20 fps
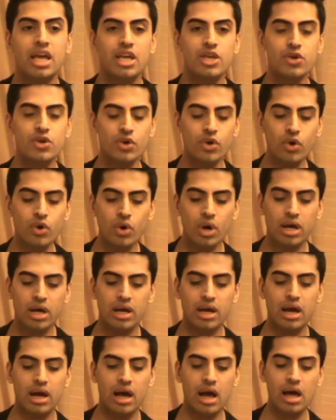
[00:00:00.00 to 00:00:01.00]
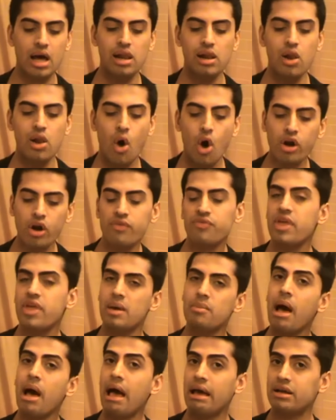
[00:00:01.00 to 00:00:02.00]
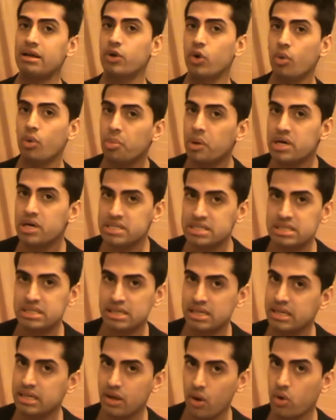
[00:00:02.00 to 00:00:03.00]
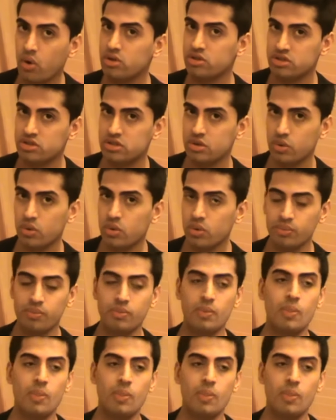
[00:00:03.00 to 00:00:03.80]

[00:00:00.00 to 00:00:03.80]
You know, a lot of them I know personally also.